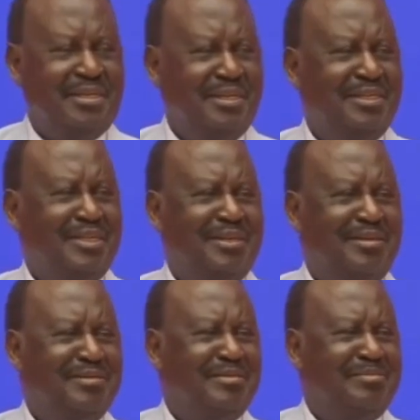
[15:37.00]

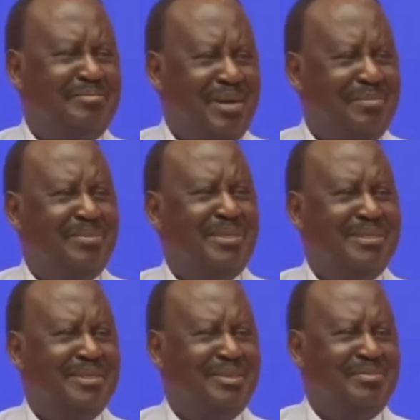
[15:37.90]
Kenya
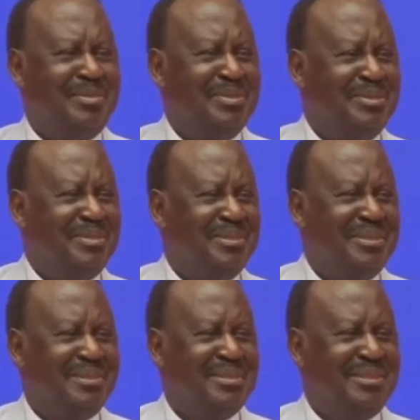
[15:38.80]
Pipeline Corporation.
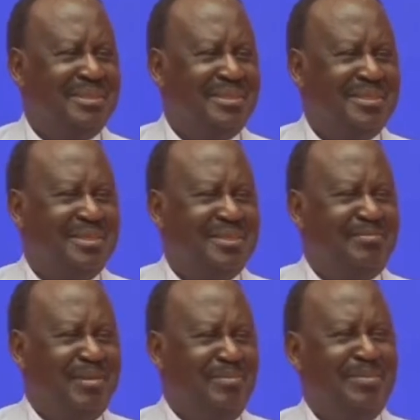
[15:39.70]

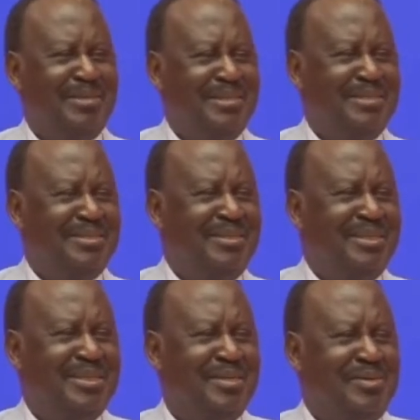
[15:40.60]
The pipeline is
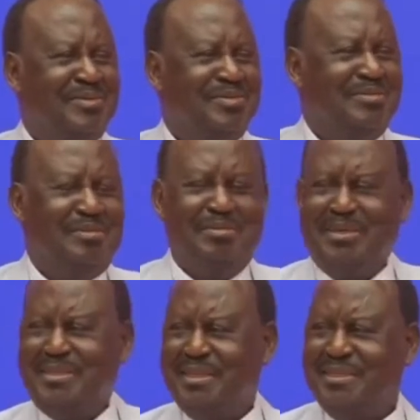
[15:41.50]
underground from
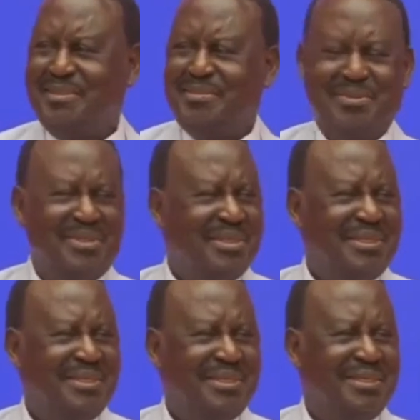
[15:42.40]
Mombasa through
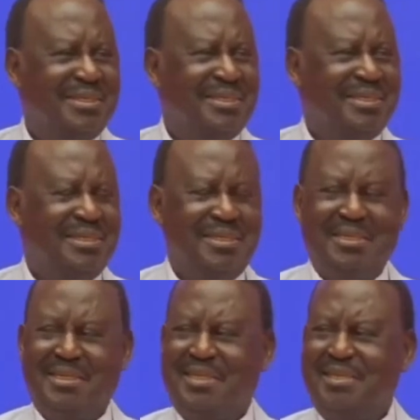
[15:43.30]
here.
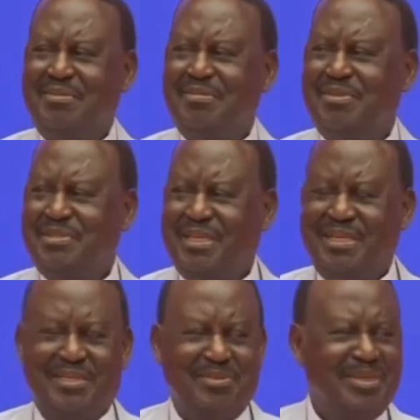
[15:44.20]
Even if you
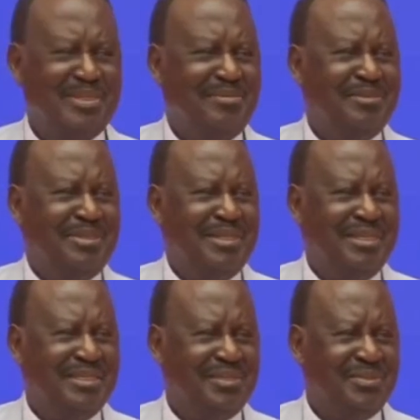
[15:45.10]
sell it, where is somebody
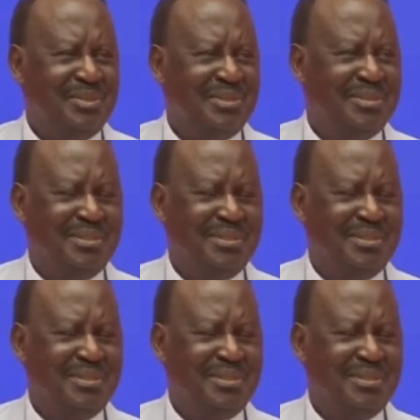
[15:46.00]
taking it to?